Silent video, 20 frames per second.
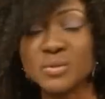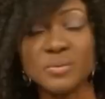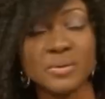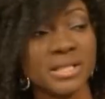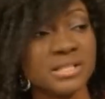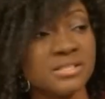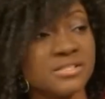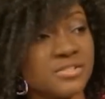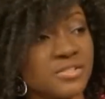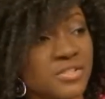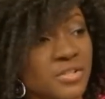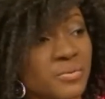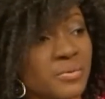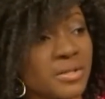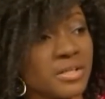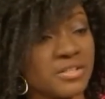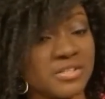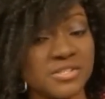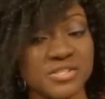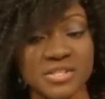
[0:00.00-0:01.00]
way to do it,
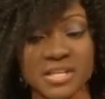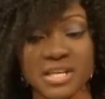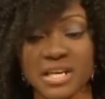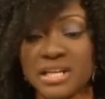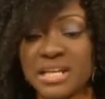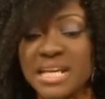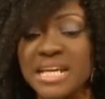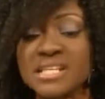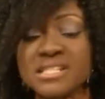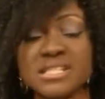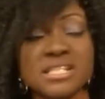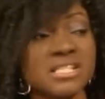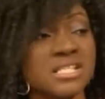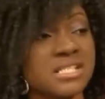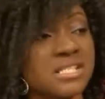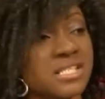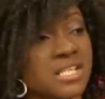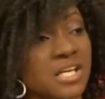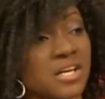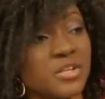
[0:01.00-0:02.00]
because you can easily
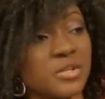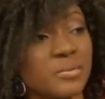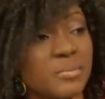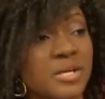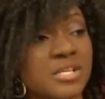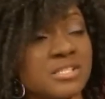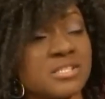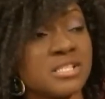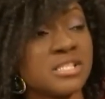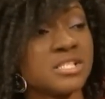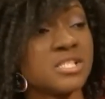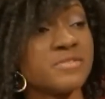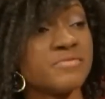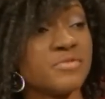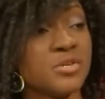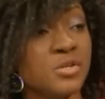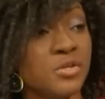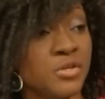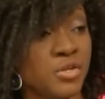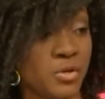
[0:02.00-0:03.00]
just tell the person
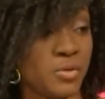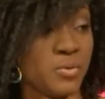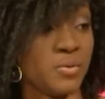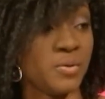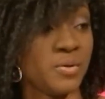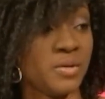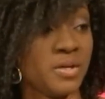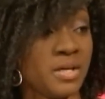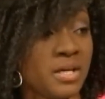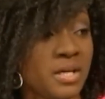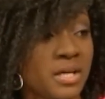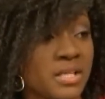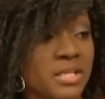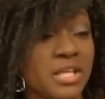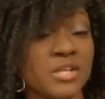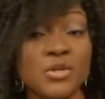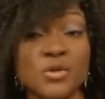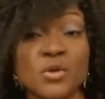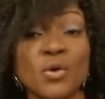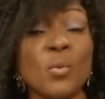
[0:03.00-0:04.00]
interviewing you
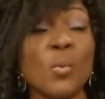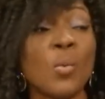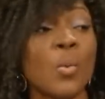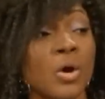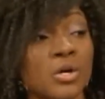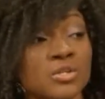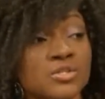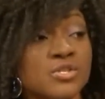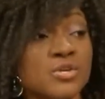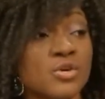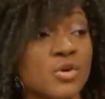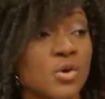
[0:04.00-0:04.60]
that you don't want to go